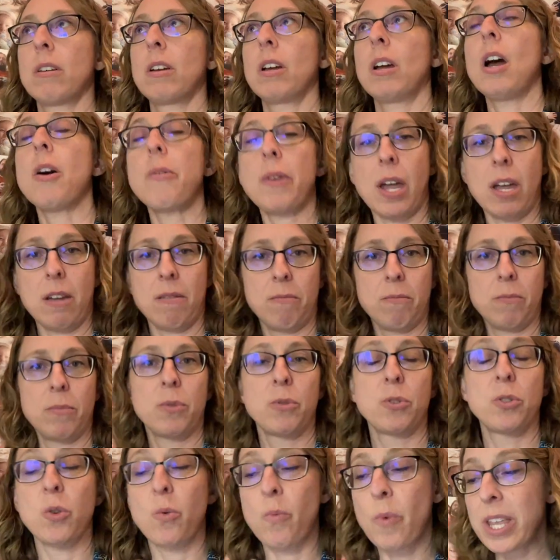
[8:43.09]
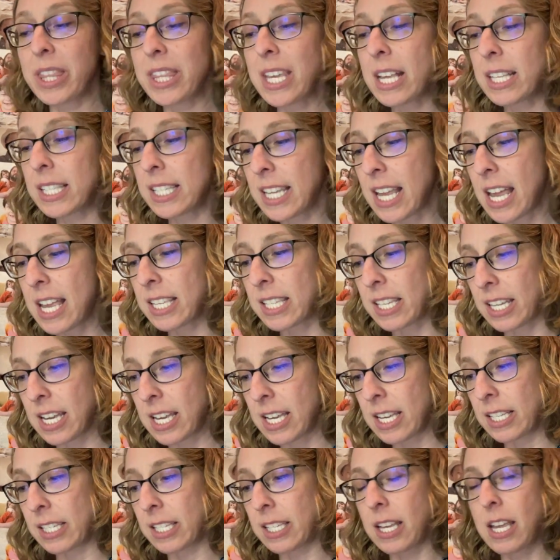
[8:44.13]
Okay, so what that says
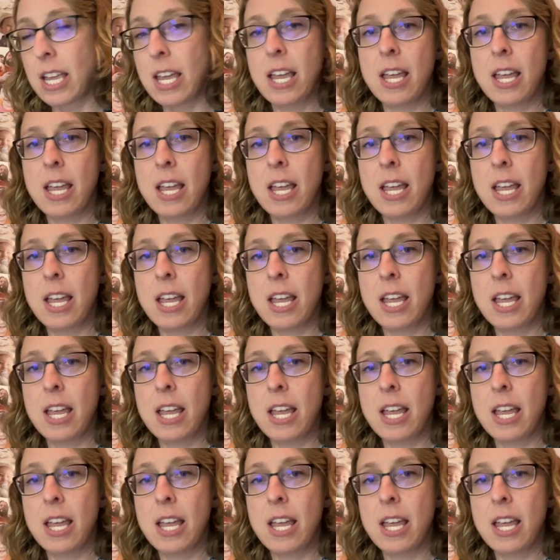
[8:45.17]
is